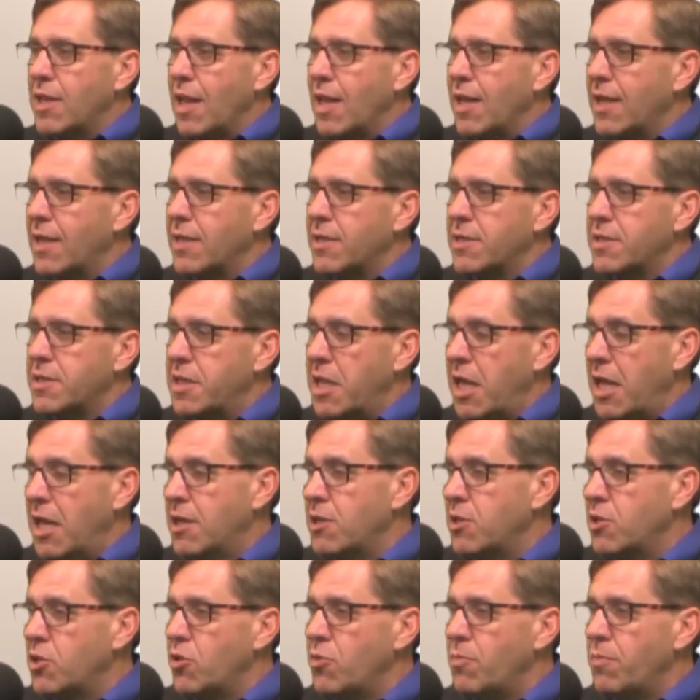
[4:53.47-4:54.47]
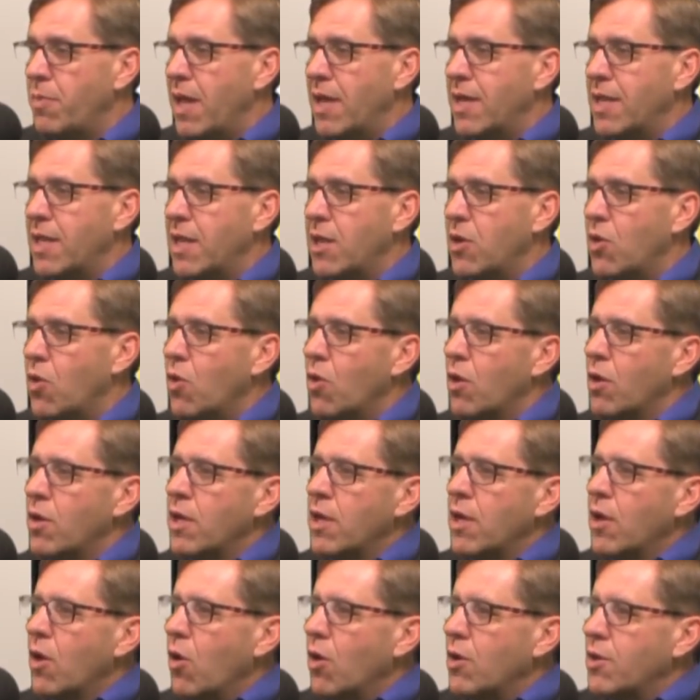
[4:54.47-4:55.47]
Like, is 10 too many, or
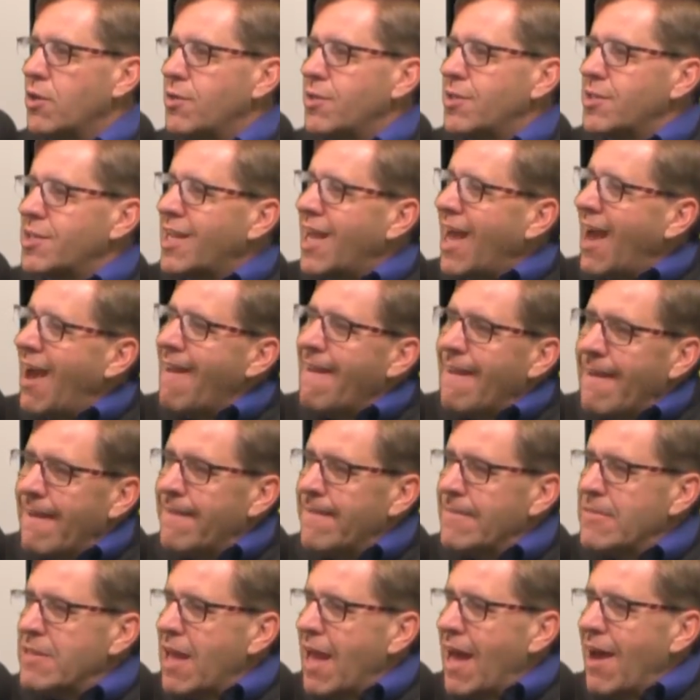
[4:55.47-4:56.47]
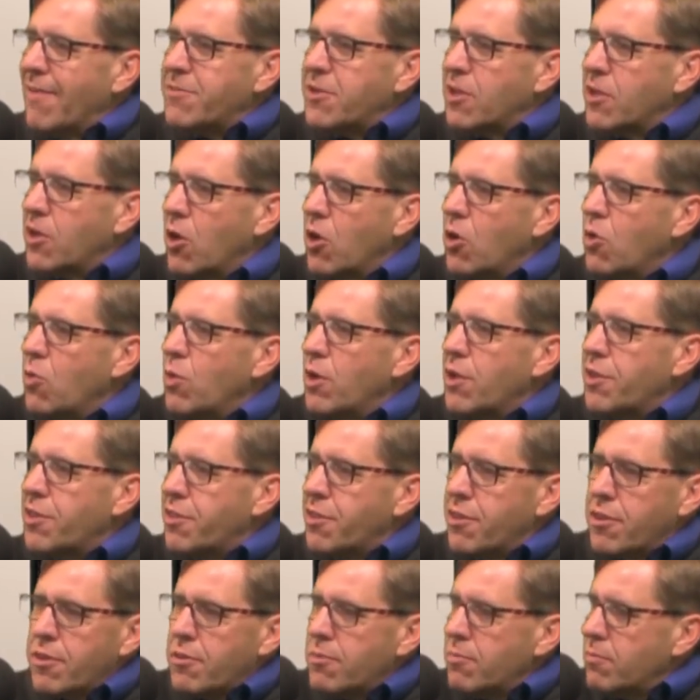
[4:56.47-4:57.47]
do you just kind of have to go
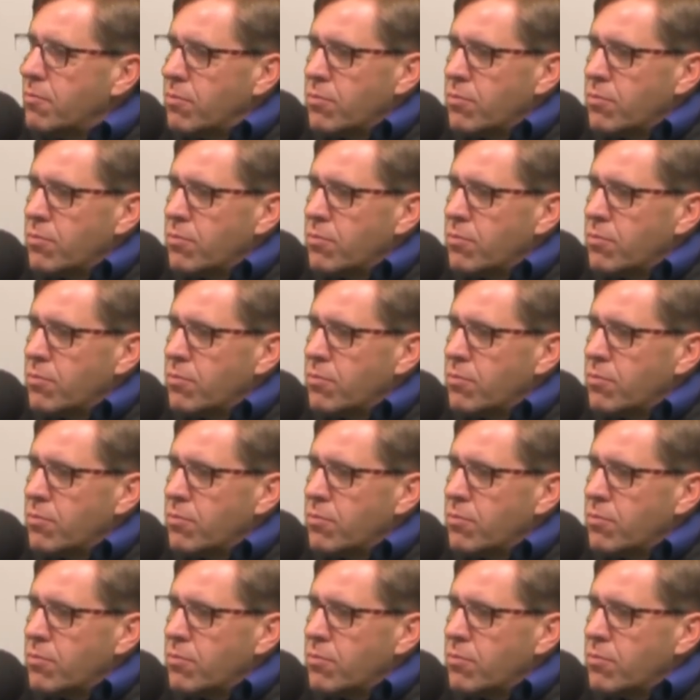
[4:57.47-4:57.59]
with